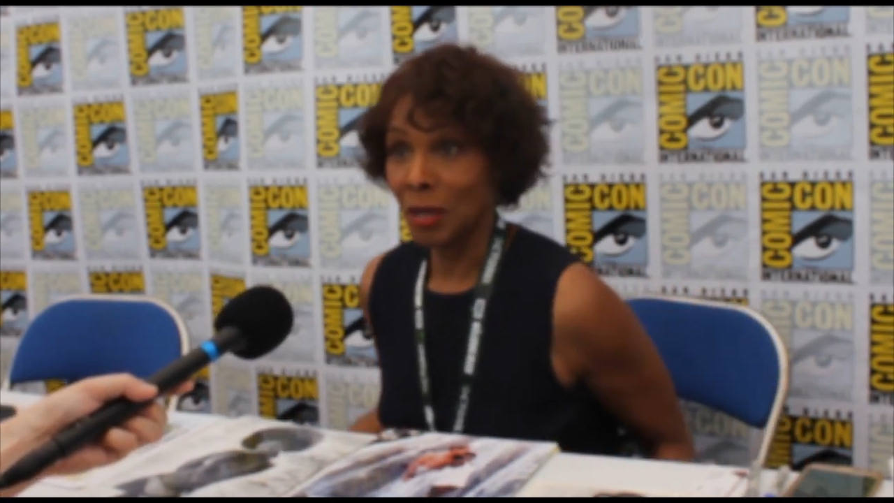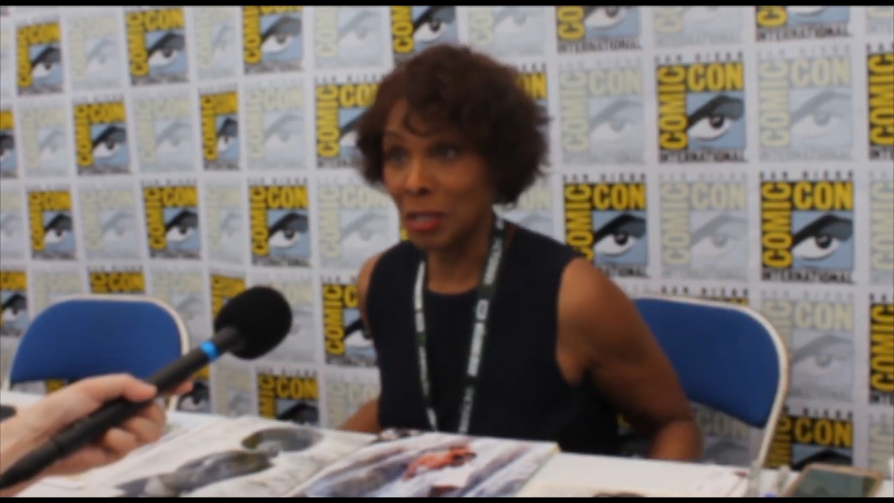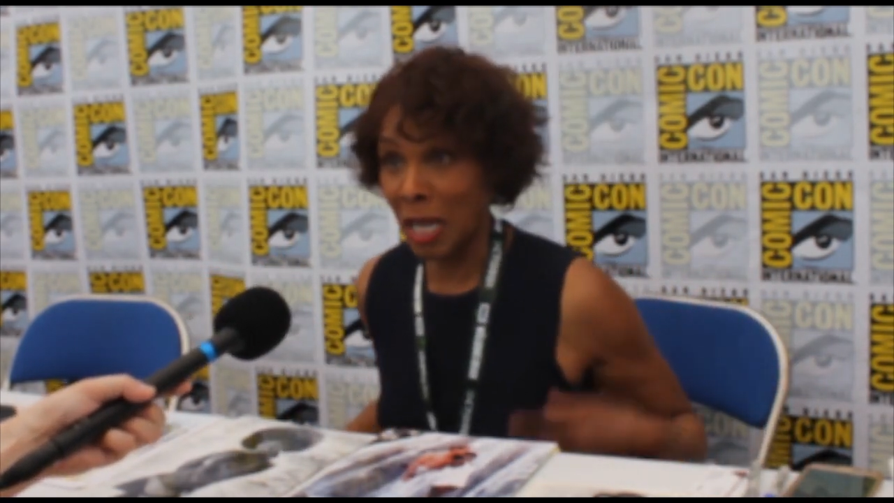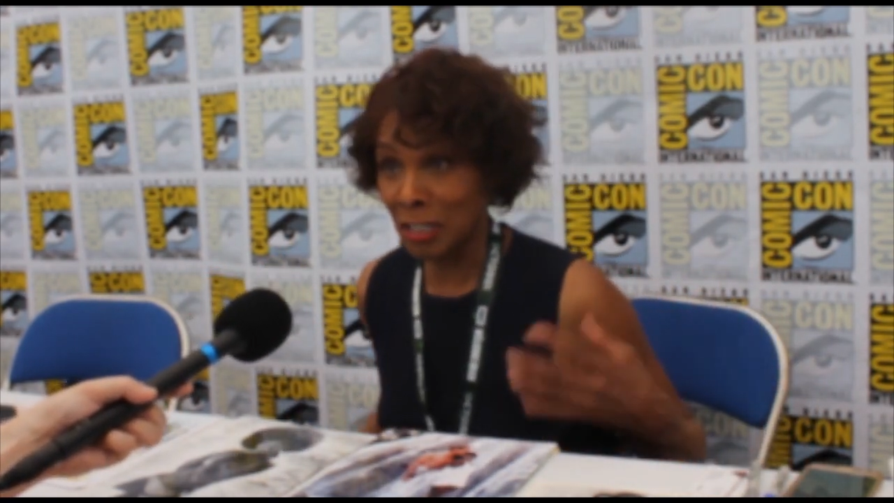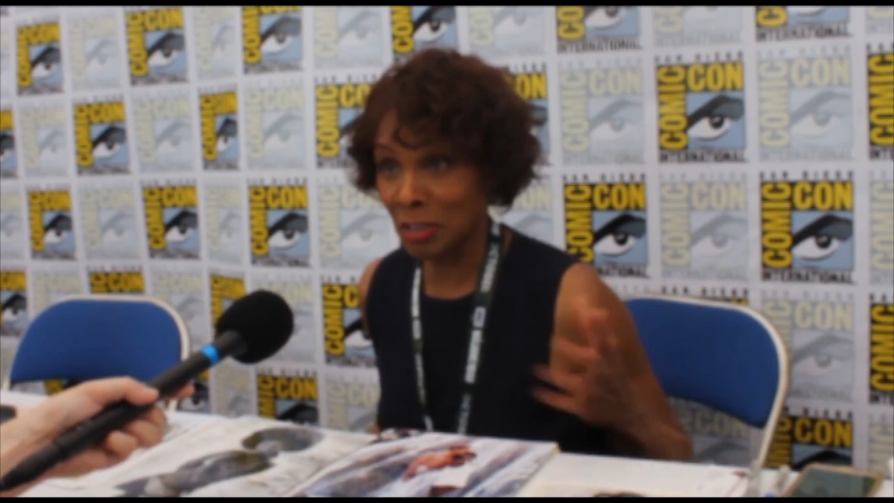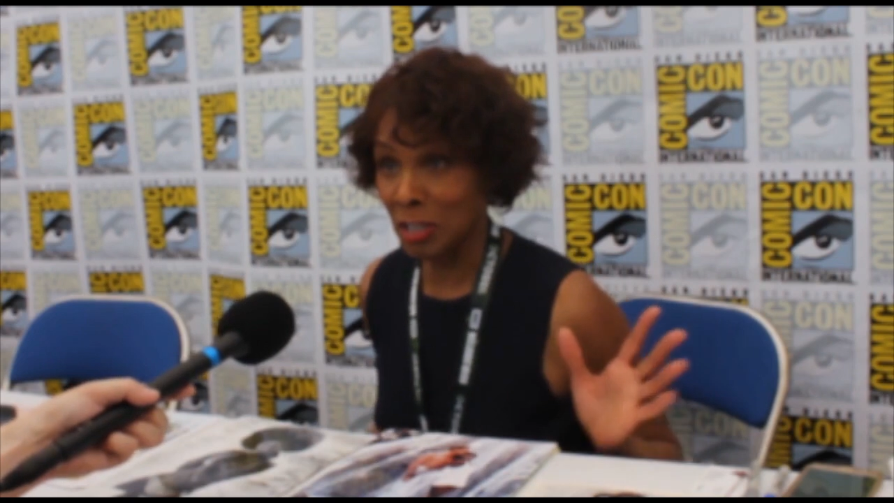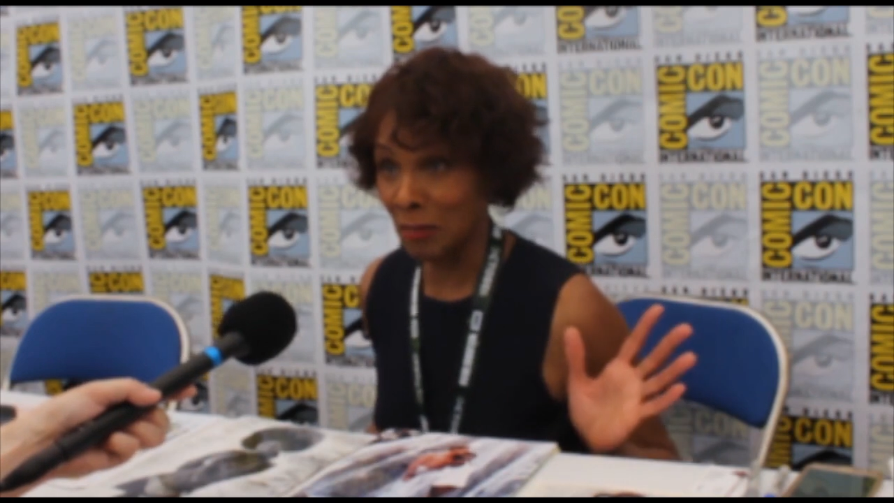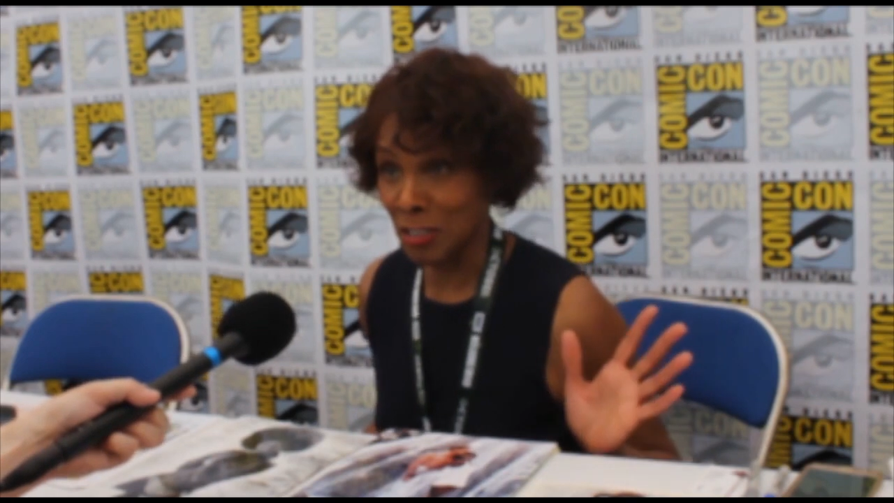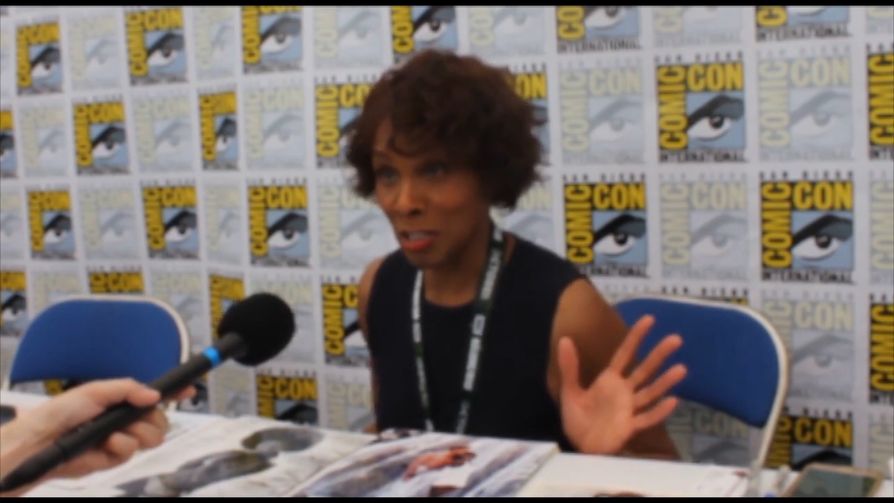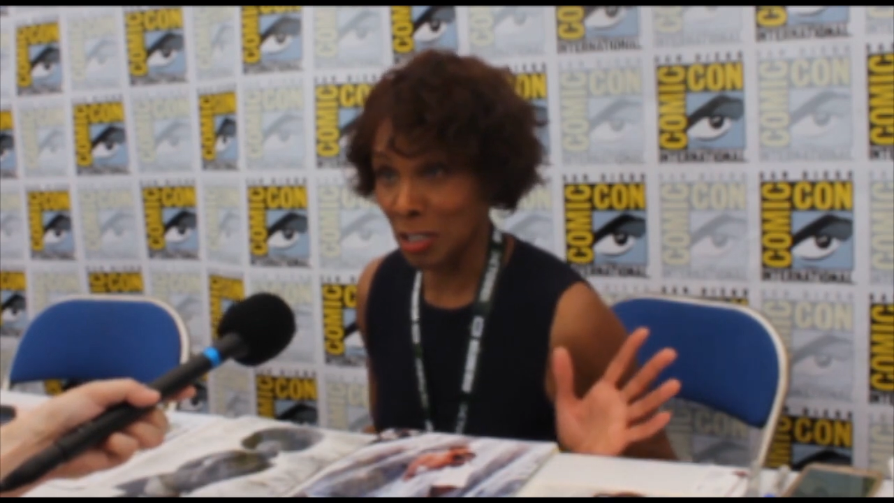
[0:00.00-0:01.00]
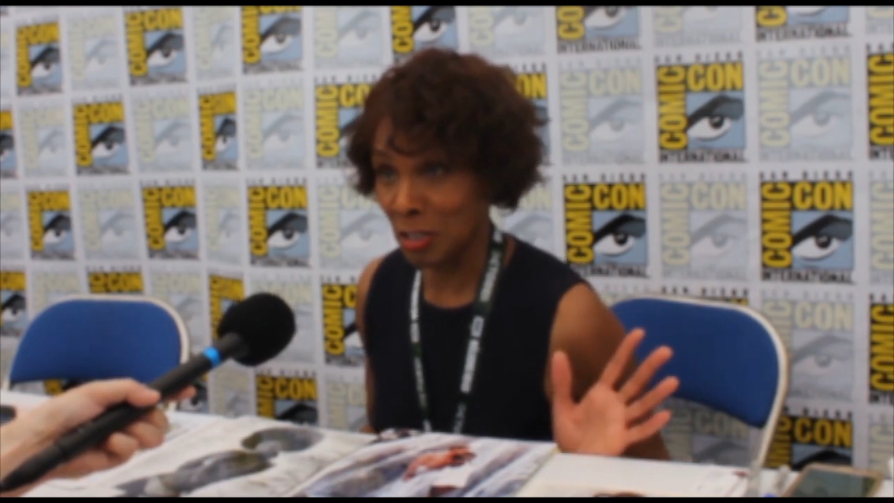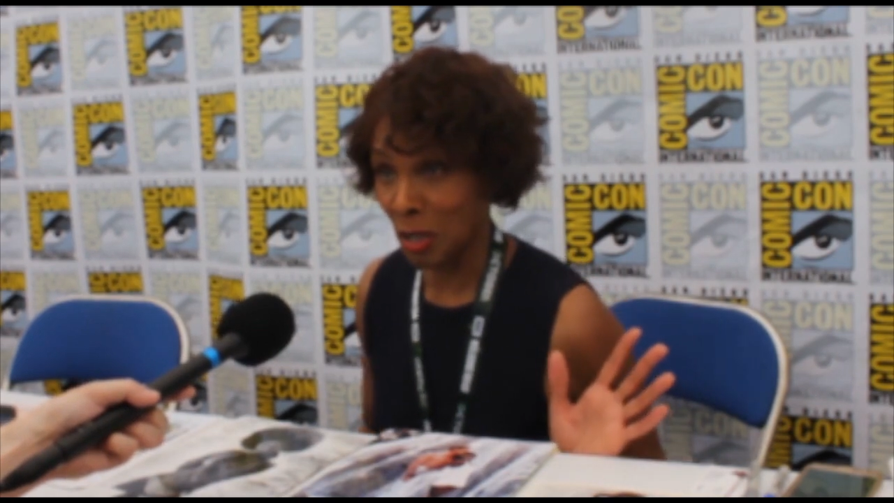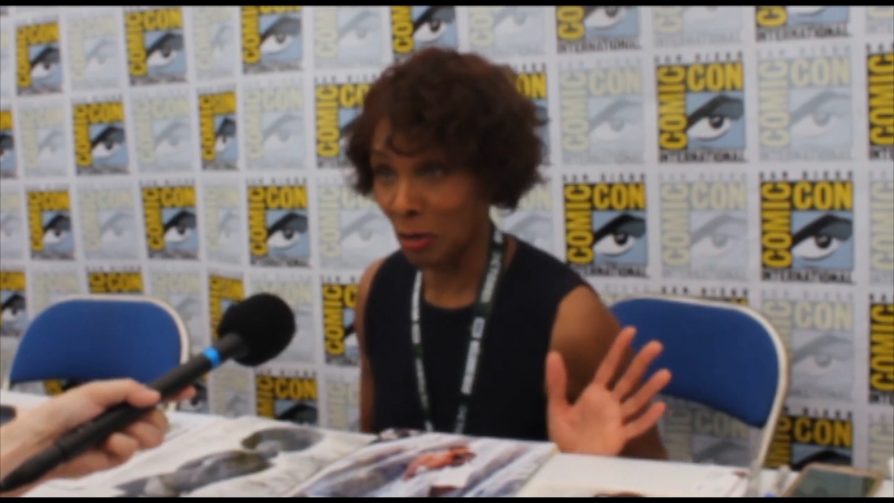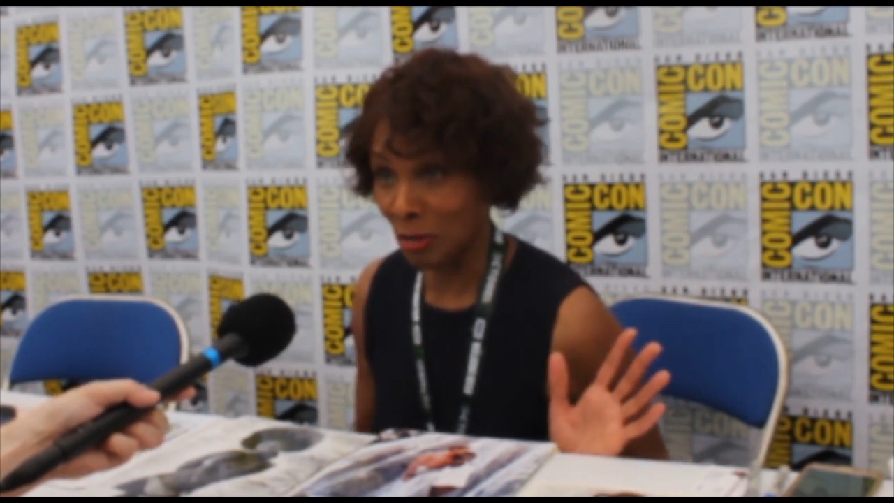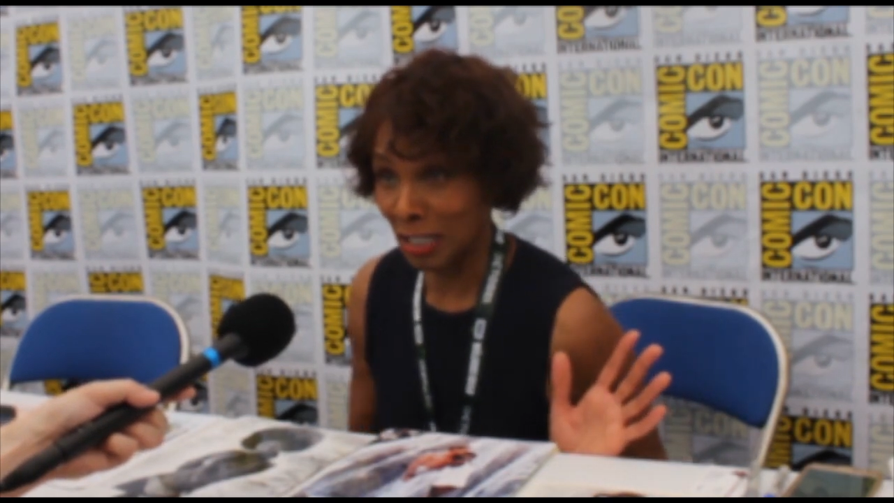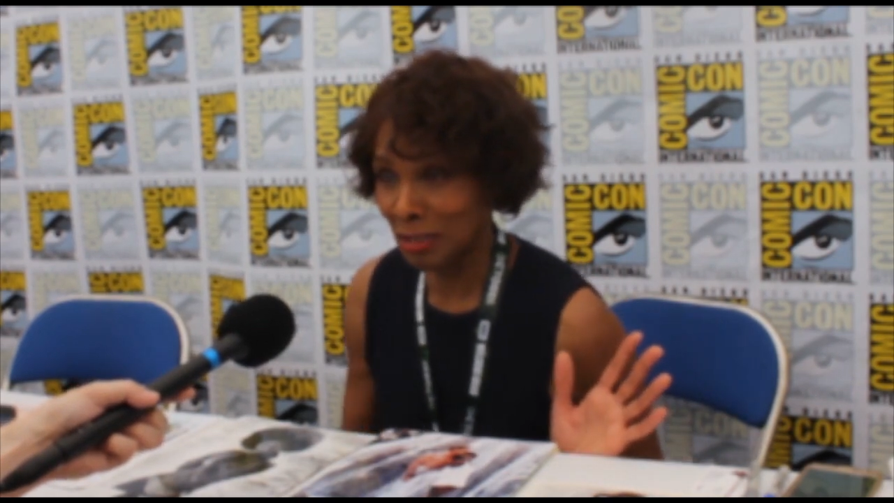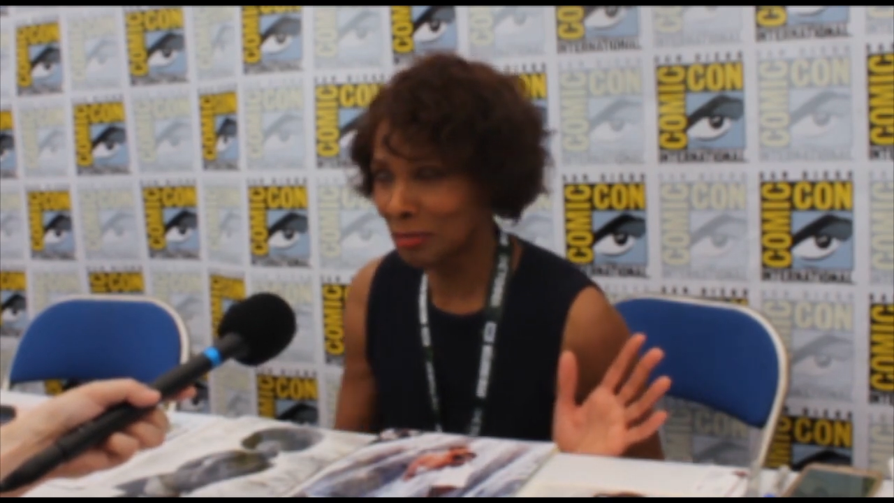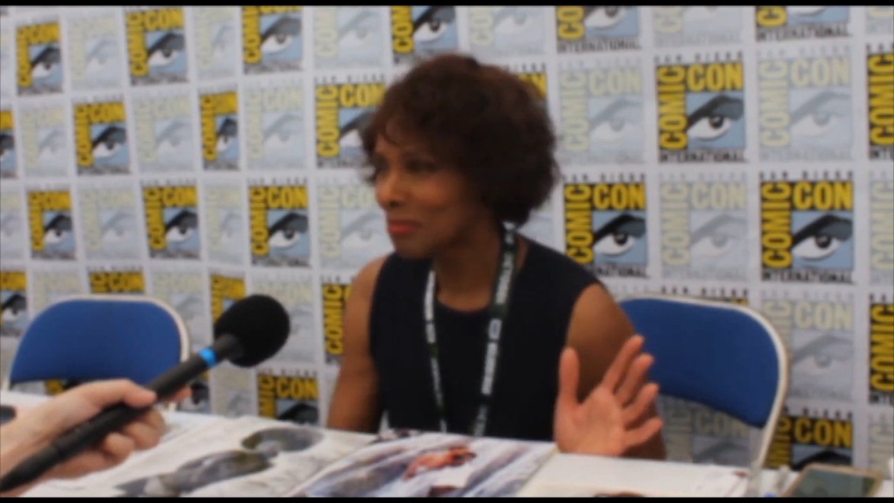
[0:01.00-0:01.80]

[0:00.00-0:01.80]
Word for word: an actor never says no, right?